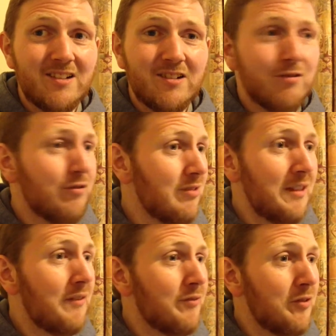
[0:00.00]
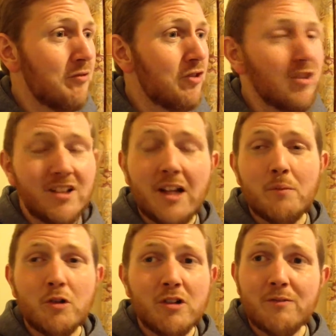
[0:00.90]
or if you just like
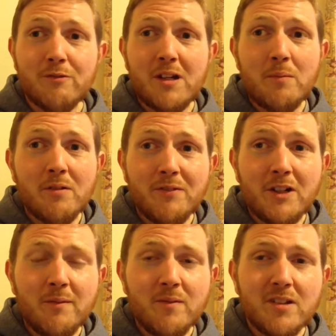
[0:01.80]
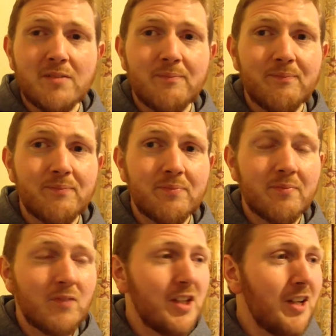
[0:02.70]
Morgan Freeman films,
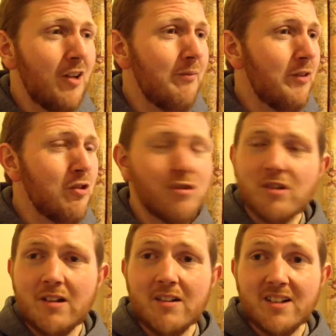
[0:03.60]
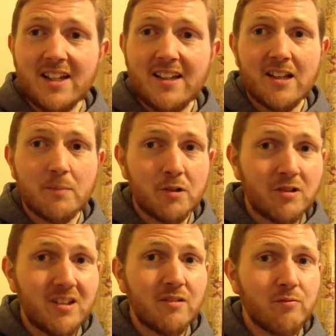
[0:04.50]
you know, you should go and see this
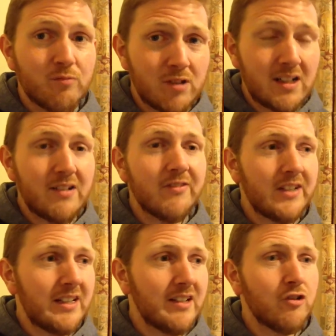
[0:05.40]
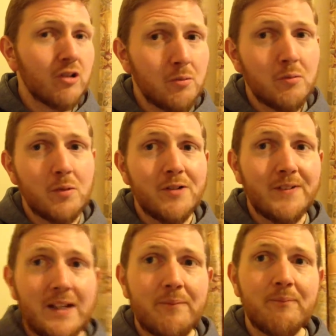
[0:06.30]
because it's a really, really enjoyable
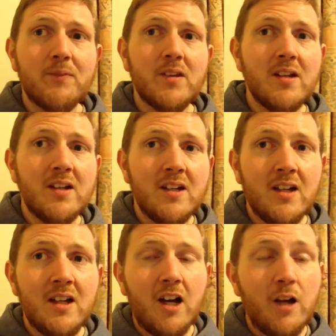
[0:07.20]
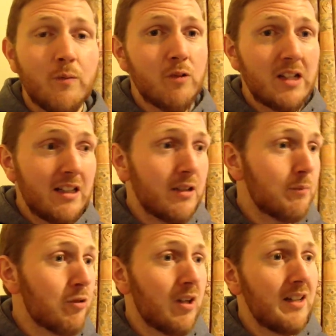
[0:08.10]
movie. I'm really
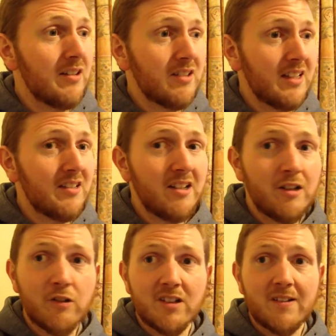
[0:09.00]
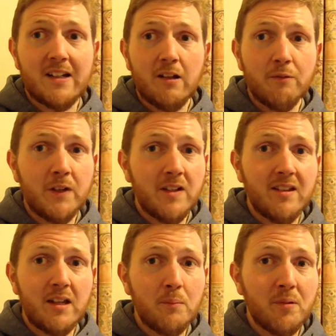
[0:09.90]
surprised that it's only got something like
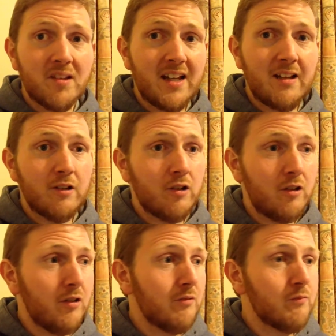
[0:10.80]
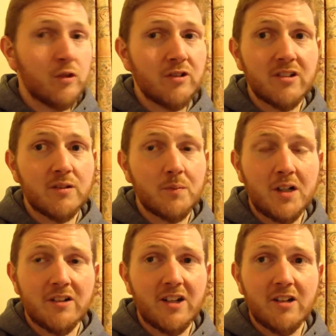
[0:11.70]
13% on Rotten
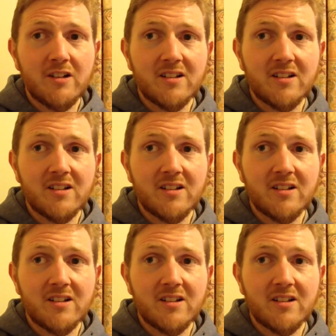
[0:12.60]
Tomatoes.